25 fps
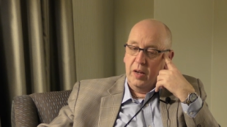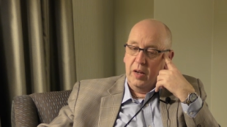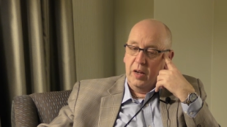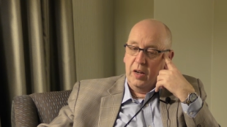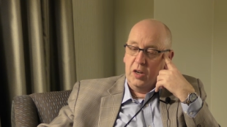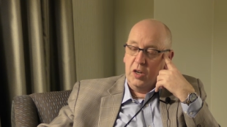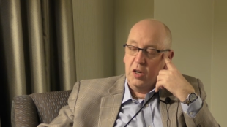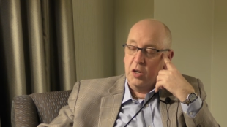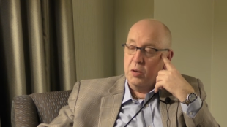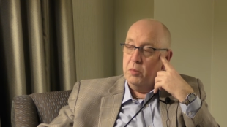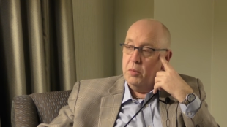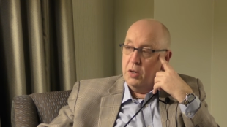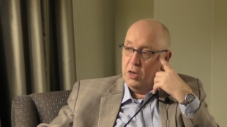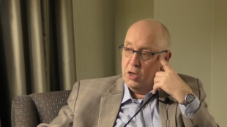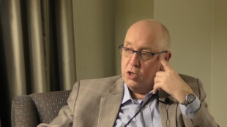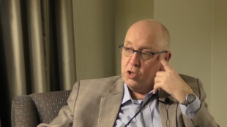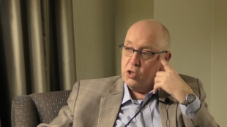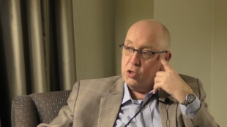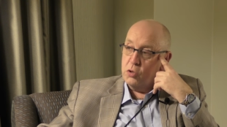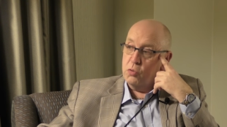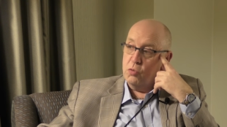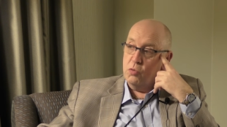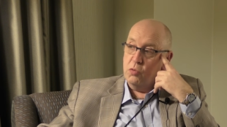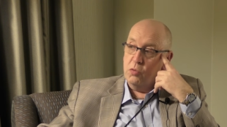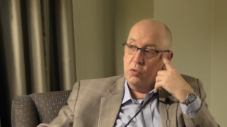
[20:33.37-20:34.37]
a
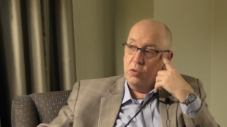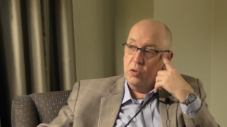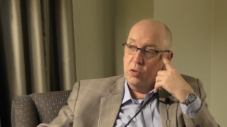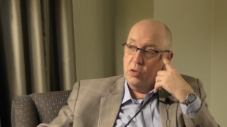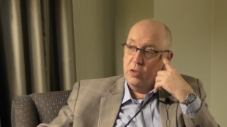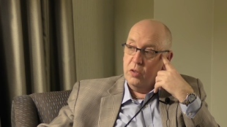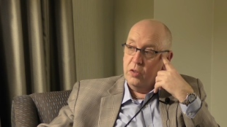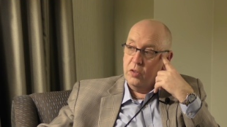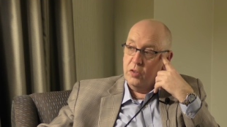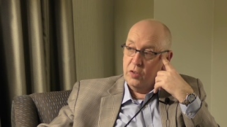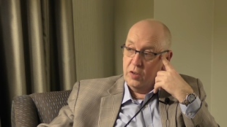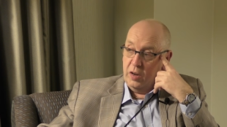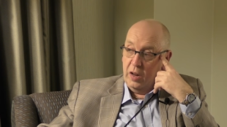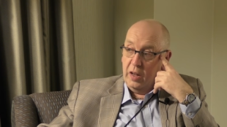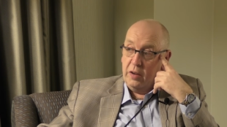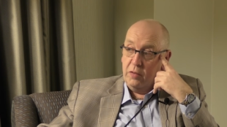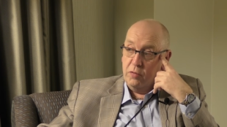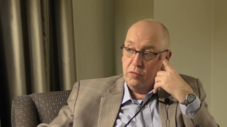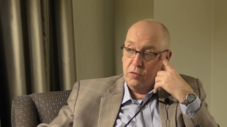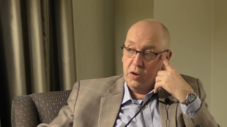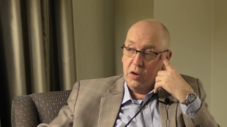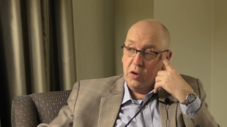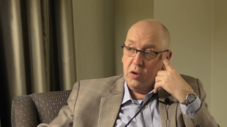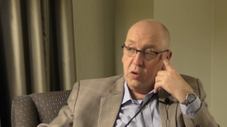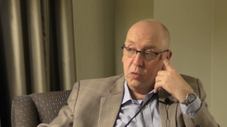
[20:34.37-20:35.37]
commercial
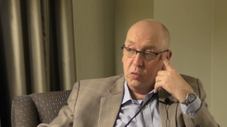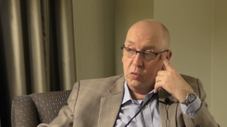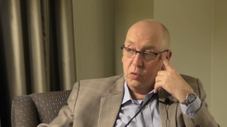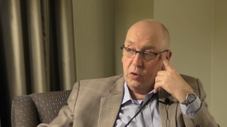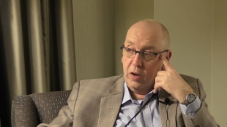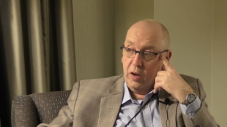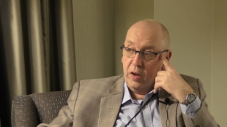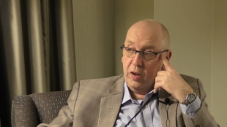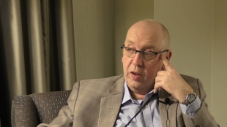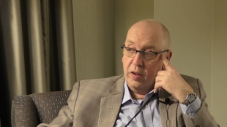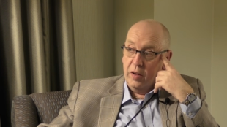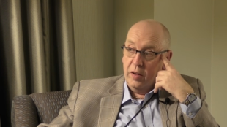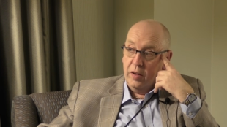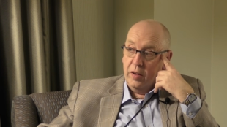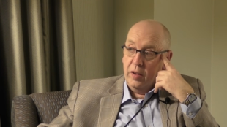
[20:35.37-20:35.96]
slave recorder